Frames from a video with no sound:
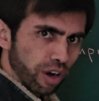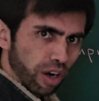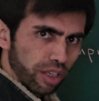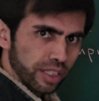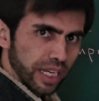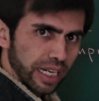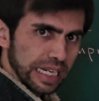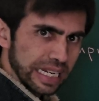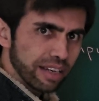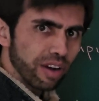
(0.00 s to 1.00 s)
for the
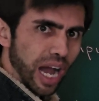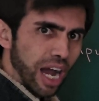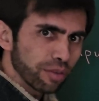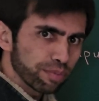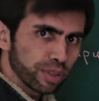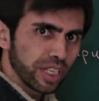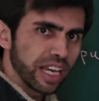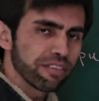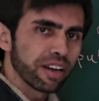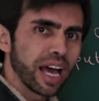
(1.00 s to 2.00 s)
new output
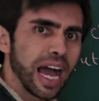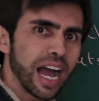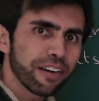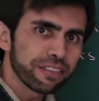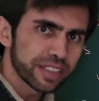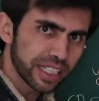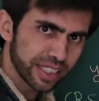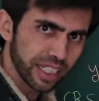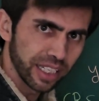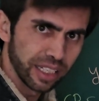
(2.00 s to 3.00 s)
level after
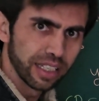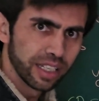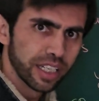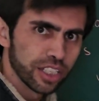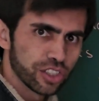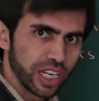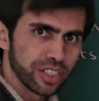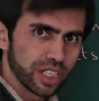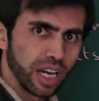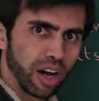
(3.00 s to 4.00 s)
the
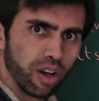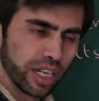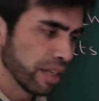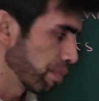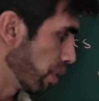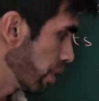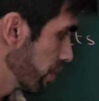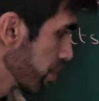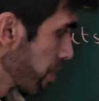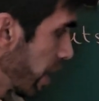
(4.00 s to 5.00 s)
change in all
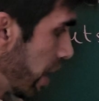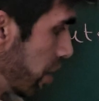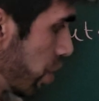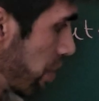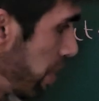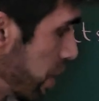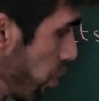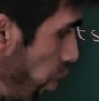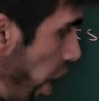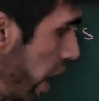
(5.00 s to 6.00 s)
input. So it means
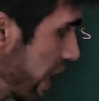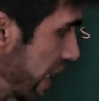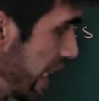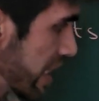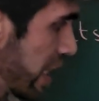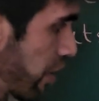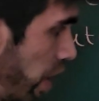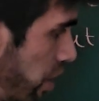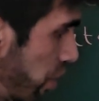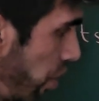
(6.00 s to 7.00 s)
yt is
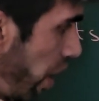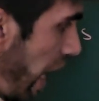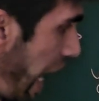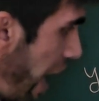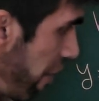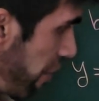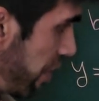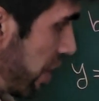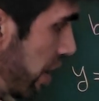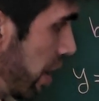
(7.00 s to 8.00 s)
equal to
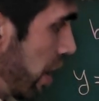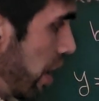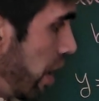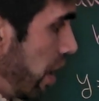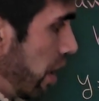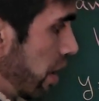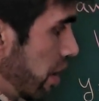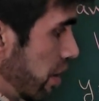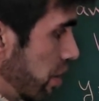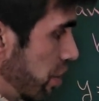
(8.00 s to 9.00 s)
f
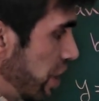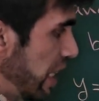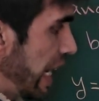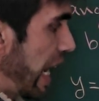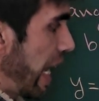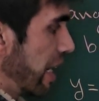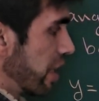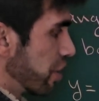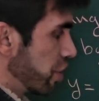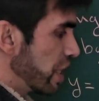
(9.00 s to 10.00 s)

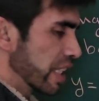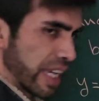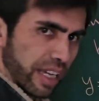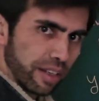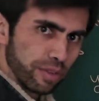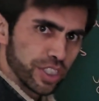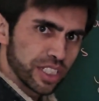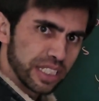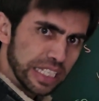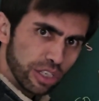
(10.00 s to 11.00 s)
tl tk, which
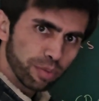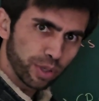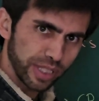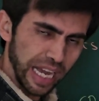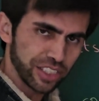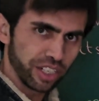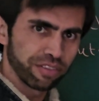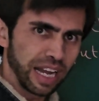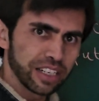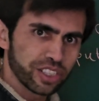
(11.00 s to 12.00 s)
is new production
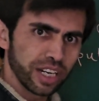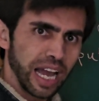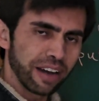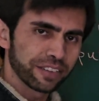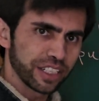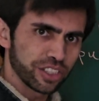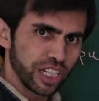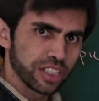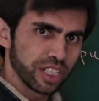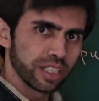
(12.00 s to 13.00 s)
function after
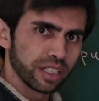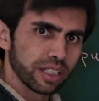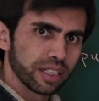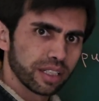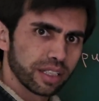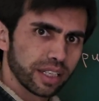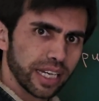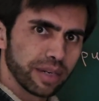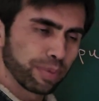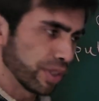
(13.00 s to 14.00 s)
changing
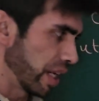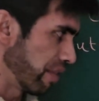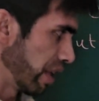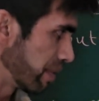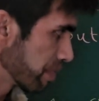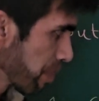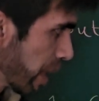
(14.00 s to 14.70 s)
input level.